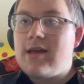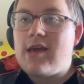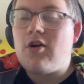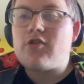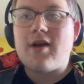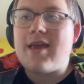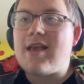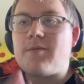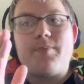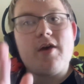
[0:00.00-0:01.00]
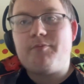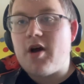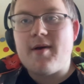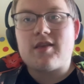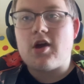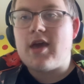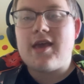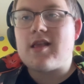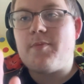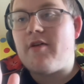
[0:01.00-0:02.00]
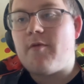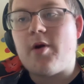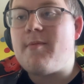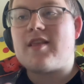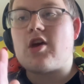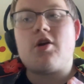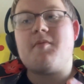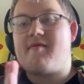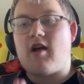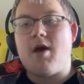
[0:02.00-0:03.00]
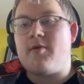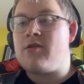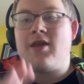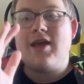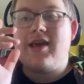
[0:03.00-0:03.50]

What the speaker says: He also is a bit of a bromance going on with Simon.